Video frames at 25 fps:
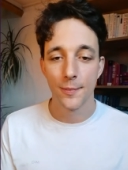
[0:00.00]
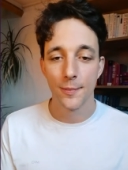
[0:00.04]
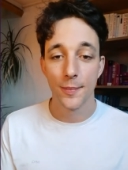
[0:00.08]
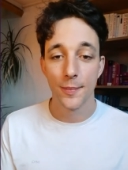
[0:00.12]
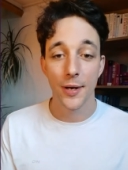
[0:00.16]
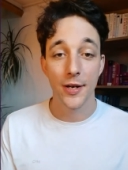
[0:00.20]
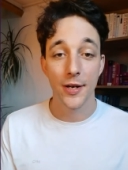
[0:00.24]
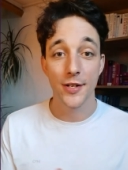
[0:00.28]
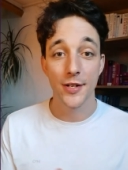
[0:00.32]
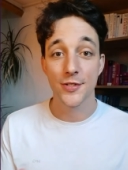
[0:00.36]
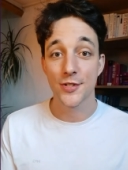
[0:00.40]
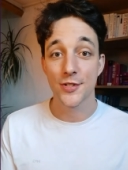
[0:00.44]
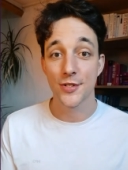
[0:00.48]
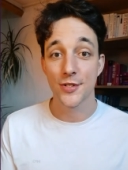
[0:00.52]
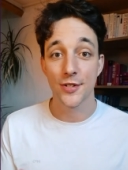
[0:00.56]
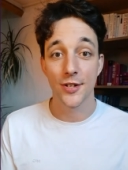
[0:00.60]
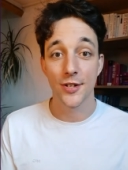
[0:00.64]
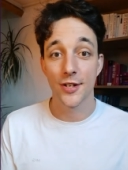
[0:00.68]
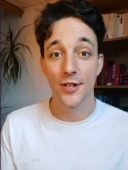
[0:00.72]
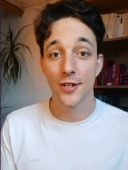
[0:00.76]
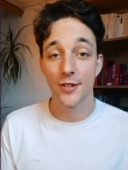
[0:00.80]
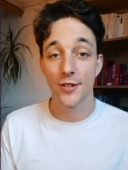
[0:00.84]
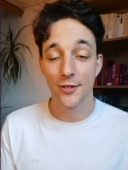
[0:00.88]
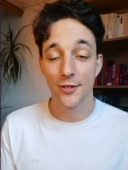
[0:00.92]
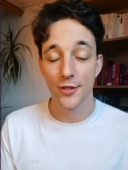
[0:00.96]
But it's
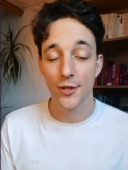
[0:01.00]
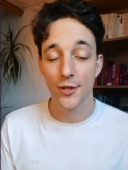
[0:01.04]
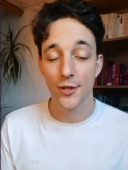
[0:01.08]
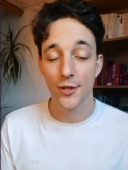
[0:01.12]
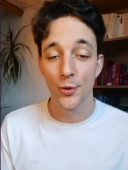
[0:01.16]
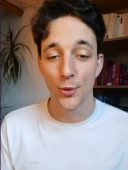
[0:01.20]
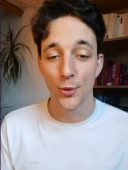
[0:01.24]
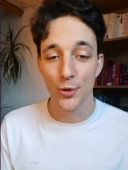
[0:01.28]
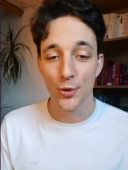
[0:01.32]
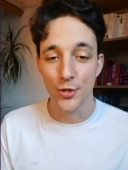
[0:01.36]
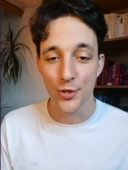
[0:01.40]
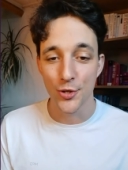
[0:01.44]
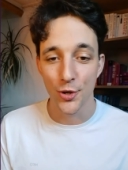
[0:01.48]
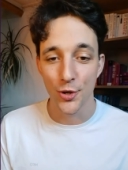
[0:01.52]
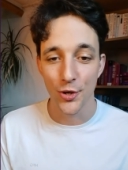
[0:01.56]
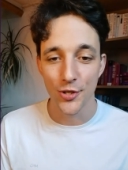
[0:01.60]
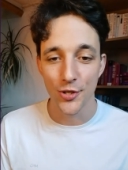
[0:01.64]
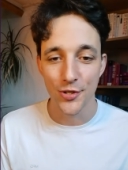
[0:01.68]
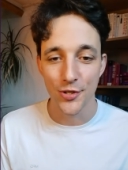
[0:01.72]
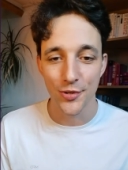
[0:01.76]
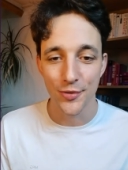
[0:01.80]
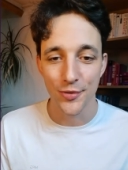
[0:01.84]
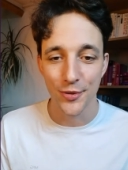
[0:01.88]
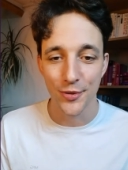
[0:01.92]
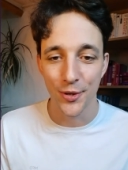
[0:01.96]
uh, your
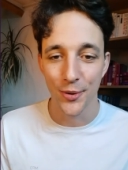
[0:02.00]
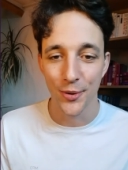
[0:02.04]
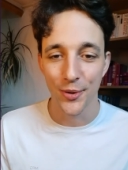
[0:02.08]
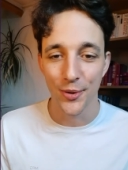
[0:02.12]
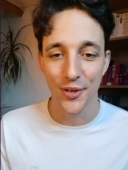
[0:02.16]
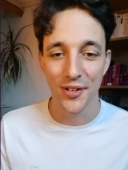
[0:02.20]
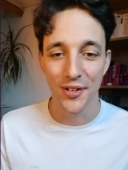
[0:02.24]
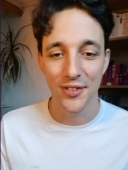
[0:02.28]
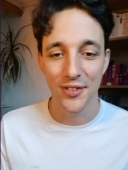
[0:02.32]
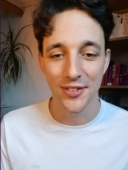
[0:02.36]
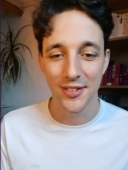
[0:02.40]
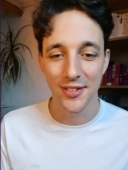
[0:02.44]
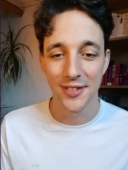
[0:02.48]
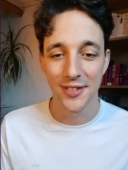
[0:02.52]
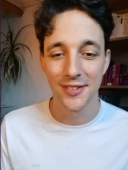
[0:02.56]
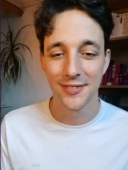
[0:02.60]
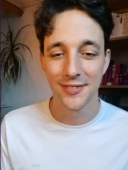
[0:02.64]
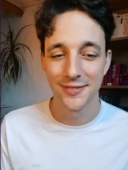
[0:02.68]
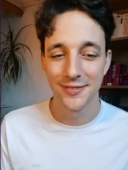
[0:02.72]
choice, of course.